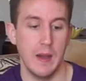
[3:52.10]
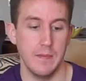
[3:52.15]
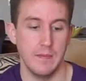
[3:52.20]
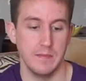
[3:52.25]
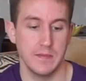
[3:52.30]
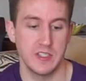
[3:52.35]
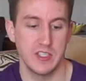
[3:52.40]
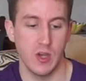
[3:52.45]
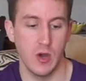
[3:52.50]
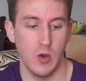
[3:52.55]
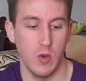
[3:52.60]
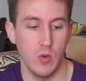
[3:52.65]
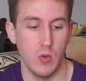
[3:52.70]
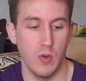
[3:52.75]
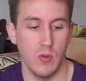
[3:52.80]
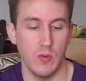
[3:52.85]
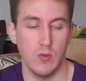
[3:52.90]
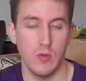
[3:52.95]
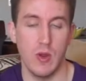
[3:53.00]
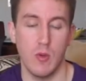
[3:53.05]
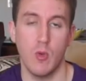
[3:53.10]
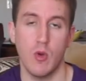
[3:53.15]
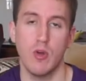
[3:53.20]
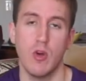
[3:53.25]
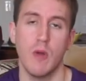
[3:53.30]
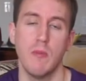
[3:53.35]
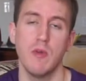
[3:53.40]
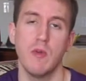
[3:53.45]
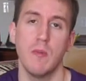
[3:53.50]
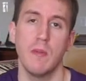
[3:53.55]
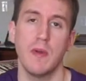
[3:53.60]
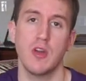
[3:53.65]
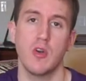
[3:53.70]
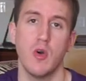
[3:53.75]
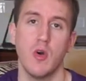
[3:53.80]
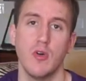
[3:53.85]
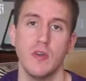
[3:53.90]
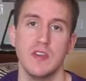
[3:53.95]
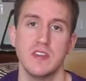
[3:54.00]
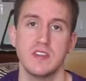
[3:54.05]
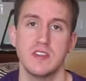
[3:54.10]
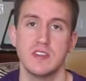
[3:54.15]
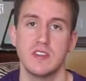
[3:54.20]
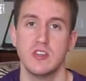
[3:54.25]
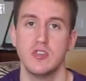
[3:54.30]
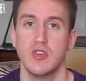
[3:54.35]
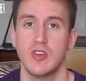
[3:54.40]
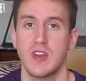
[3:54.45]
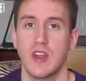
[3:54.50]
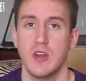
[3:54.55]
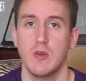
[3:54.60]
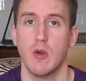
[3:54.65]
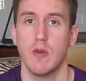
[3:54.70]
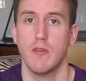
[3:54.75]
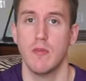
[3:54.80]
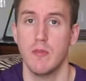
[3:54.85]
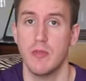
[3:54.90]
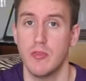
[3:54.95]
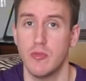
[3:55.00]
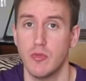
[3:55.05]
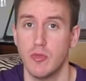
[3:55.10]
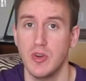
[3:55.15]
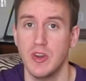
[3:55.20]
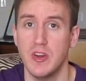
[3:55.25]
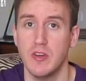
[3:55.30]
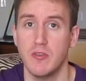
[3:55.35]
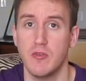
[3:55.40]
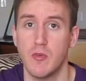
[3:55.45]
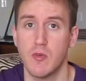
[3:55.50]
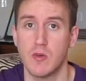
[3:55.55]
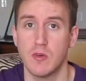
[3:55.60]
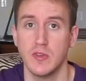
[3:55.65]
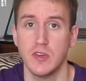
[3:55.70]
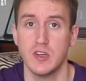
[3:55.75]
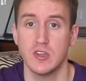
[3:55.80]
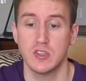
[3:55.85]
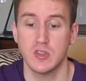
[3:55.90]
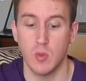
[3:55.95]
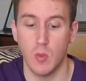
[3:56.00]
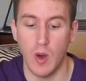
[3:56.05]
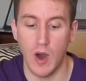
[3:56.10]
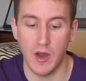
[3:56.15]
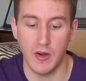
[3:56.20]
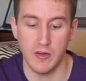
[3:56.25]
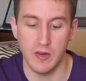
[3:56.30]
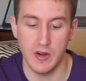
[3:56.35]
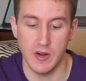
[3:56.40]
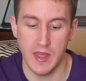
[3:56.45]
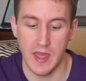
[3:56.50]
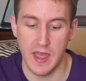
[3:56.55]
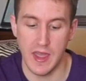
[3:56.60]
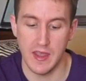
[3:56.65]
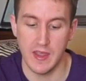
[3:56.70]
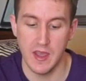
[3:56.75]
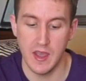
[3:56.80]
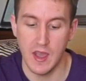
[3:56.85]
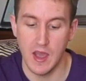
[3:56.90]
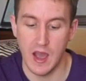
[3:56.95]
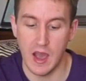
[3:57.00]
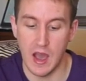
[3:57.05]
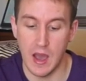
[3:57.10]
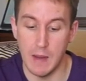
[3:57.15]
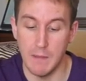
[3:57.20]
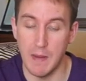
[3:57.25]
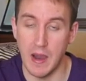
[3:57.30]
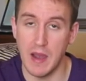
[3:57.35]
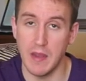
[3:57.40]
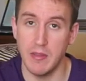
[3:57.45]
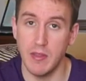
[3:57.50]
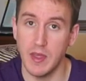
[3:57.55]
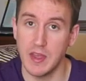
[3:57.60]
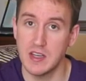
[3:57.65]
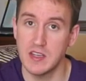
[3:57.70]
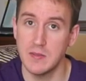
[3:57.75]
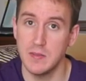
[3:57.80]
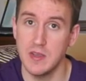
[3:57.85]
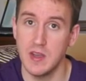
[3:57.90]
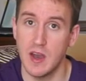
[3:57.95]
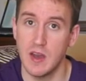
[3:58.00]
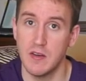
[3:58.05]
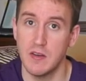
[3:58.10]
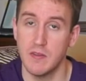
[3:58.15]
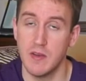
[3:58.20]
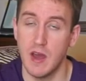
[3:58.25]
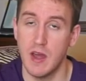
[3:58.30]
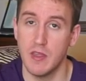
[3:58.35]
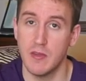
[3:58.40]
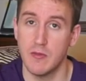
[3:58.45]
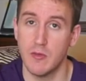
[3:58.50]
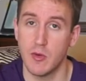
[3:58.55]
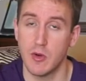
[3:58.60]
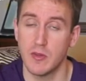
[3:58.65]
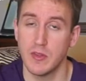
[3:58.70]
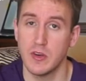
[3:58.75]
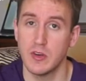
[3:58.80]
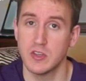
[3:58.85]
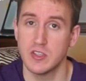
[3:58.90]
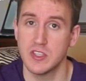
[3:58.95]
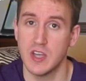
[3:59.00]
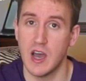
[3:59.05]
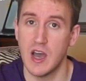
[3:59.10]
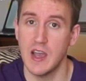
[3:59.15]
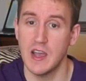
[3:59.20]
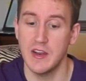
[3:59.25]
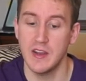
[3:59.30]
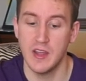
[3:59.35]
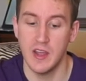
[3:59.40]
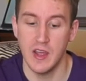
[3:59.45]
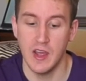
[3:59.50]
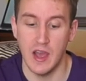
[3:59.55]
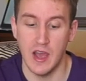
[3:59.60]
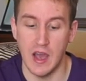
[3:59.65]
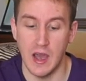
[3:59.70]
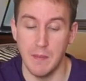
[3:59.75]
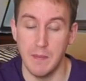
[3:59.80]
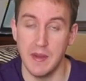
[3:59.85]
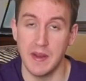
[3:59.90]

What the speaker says: So normally what my goal is to drink anywhere from 3 to 4 liters of water a day. I'd like to be on the 4 liter side, but